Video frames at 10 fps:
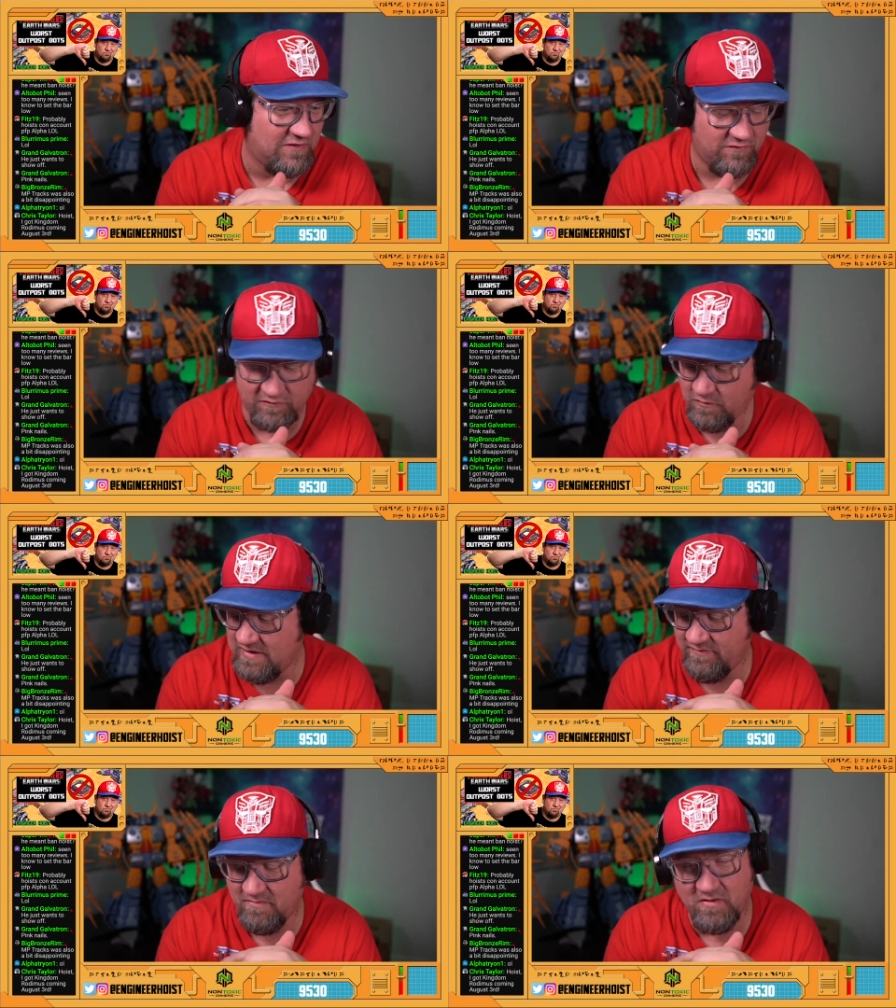Don't
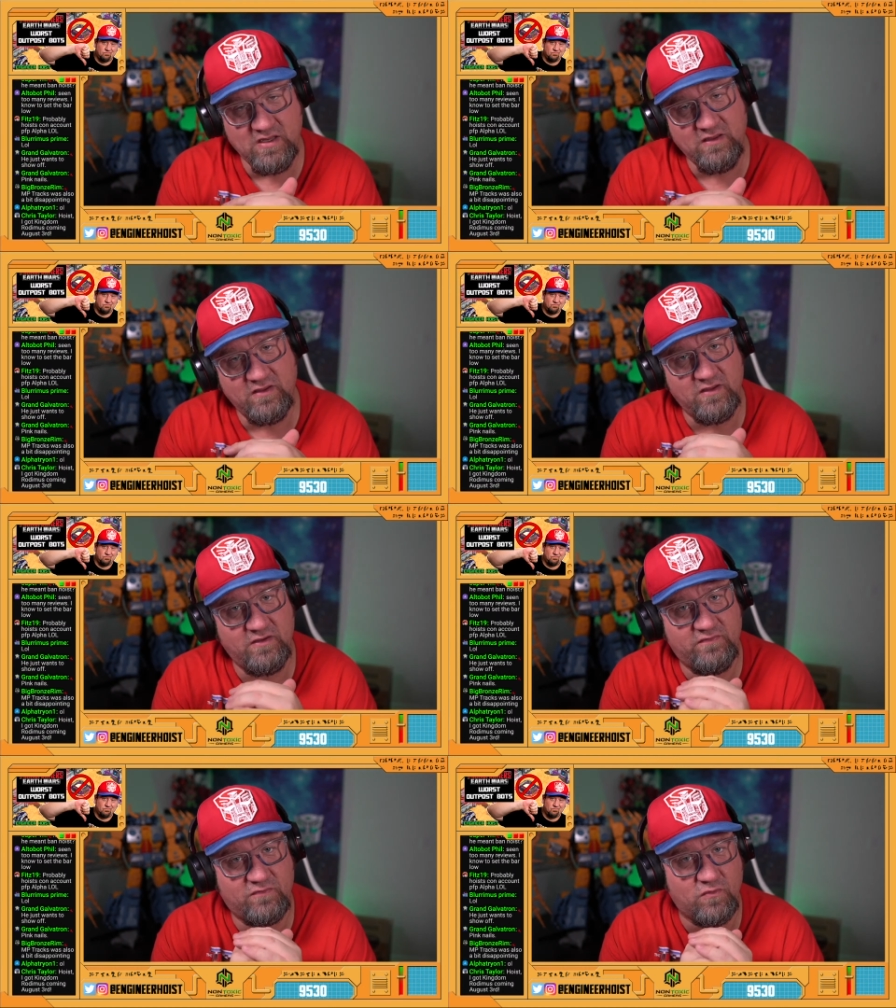have that many
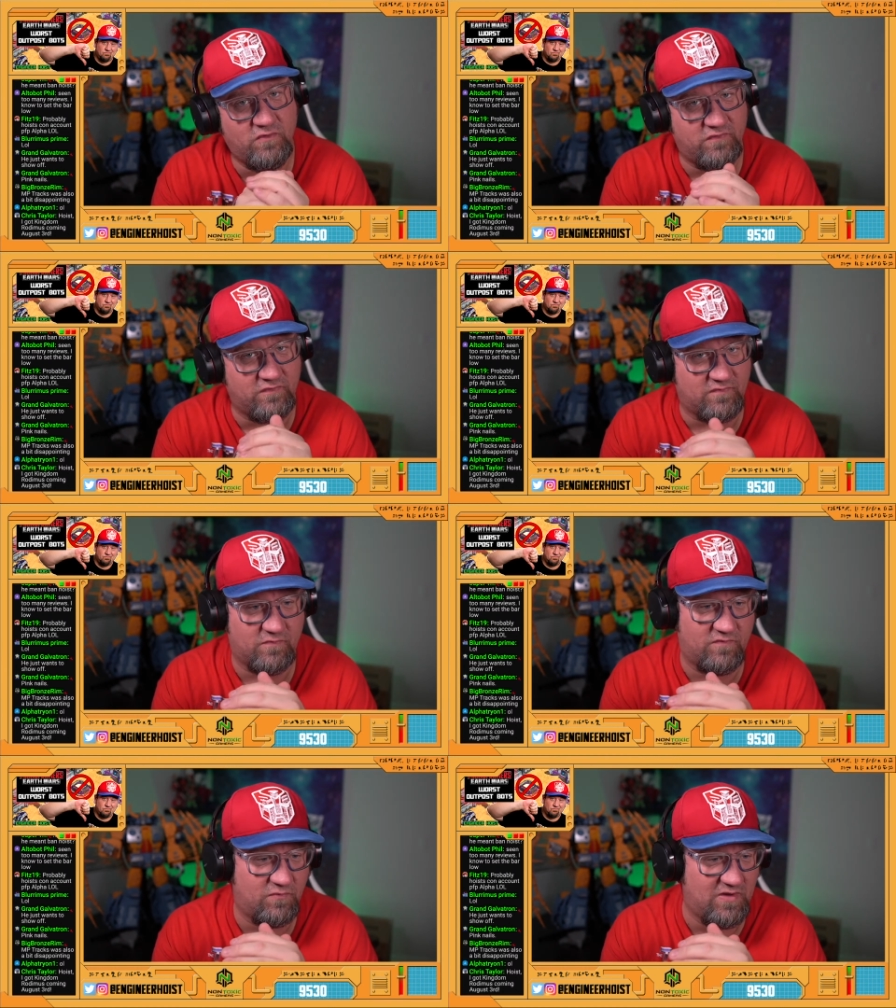Scourges
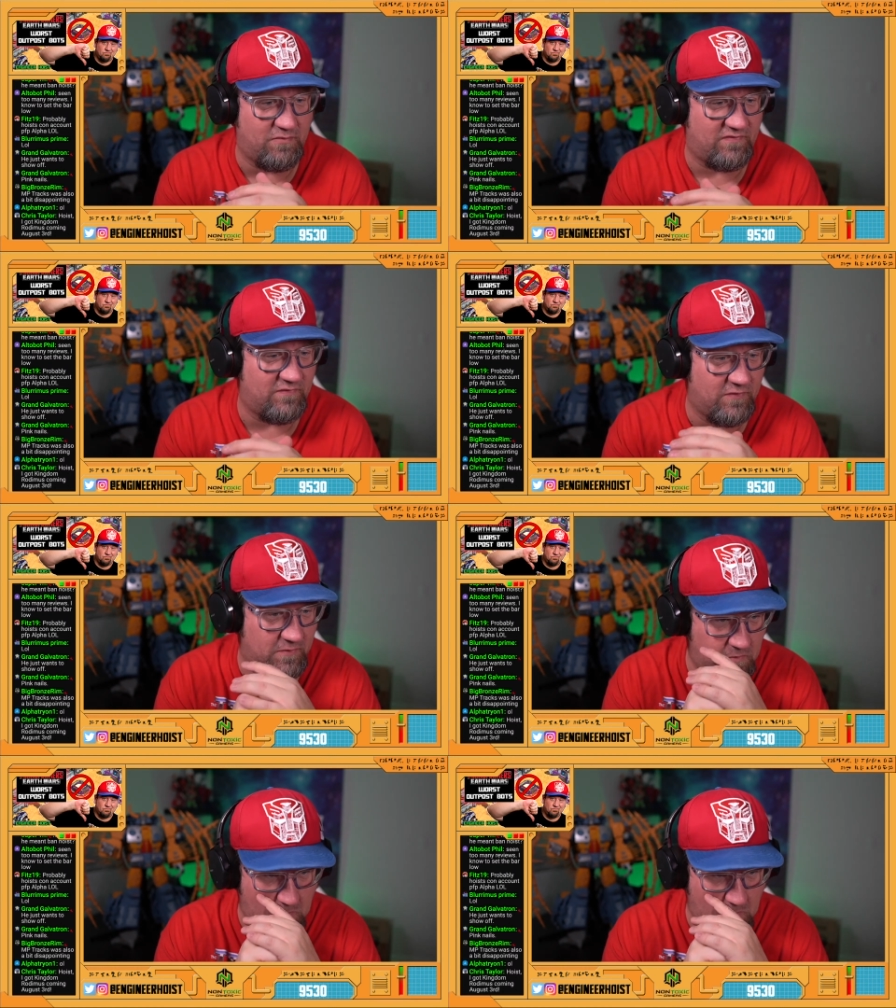or sweeps though.